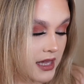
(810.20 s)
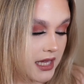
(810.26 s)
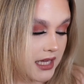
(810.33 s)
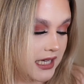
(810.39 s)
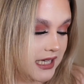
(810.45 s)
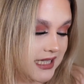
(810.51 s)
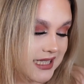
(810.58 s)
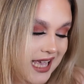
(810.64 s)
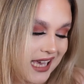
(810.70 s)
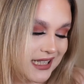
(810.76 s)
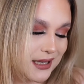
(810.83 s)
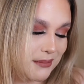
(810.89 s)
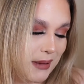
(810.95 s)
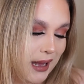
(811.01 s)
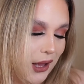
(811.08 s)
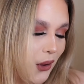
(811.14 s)
he
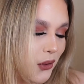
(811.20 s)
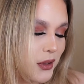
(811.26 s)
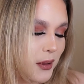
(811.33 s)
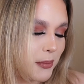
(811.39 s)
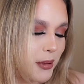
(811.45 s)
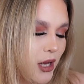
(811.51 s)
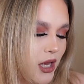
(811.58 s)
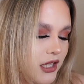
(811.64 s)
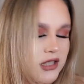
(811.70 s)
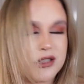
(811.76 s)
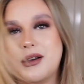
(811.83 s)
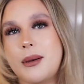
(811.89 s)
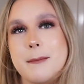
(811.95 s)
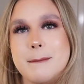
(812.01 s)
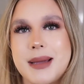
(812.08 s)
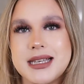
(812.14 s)
said, my own
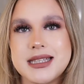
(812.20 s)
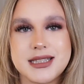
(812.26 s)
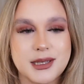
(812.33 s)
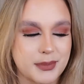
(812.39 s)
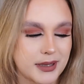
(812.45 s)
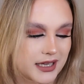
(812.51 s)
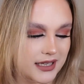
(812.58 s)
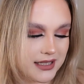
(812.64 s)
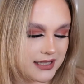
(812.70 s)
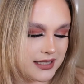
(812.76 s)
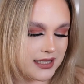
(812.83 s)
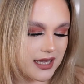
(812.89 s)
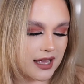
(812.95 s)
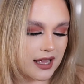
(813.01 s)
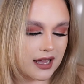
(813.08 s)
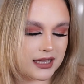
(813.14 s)
personal
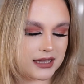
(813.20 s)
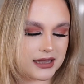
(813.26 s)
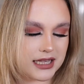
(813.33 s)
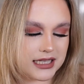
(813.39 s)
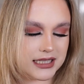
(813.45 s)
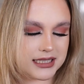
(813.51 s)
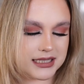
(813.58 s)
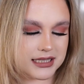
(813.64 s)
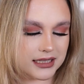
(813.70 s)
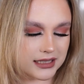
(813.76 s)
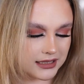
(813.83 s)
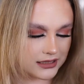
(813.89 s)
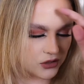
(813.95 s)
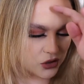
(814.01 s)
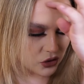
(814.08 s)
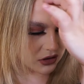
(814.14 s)
masterpiece. This
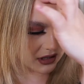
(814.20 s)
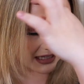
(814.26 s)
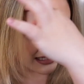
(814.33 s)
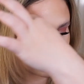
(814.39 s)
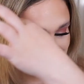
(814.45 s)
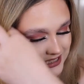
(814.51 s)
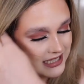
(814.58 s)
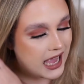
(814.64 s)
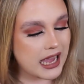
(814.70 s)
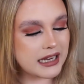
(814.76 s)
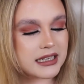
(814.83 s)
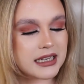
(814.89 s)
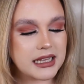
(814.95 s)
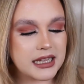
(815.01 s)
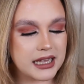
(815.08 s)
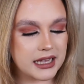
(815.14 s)
took an
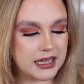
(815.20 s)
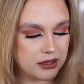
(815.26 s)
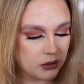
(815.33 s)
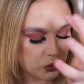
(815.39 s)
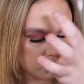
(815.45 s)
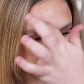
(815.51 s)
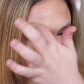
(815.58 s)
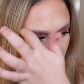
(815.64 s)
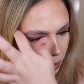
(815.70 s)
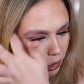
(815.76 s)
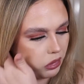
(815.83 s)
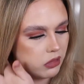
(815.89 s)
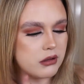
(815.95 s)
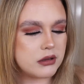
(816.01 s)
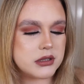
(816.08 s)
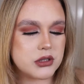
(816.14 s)
entire year
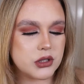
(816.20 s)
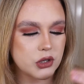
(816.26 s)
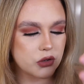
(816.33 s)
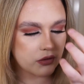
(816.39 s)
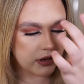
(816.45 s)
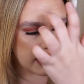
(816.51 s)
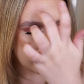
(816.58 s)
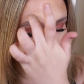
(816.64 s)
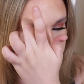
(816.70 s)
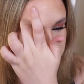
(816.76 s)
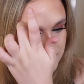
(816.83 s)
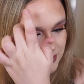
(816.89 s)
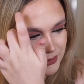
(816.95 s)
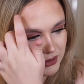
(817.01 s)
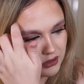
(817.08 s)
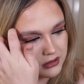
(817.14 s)
to create.
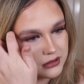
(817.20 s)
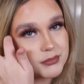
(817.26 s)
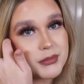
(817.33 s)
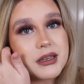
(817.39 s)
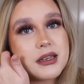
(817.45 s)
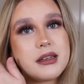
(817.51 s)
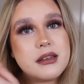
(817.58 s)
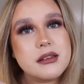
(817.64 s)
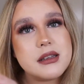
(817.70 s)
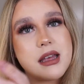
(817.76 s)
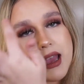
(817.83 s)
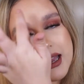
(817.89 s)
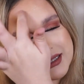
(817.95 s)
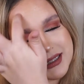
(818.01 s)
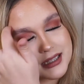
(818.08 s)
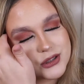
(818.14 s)
Oh my god, my
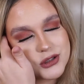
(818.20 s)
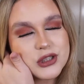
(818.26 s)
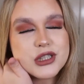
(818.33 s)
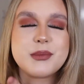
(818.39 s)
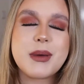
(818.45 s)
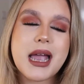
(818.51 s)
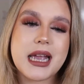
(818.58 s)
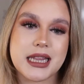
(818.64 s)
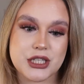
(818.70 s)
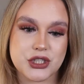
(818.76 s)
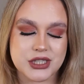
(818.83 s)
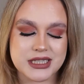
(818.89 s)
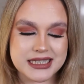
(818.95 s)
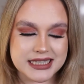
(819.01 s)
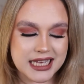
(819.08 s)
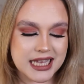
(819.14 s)
hair's getting stuck to my eyelashes.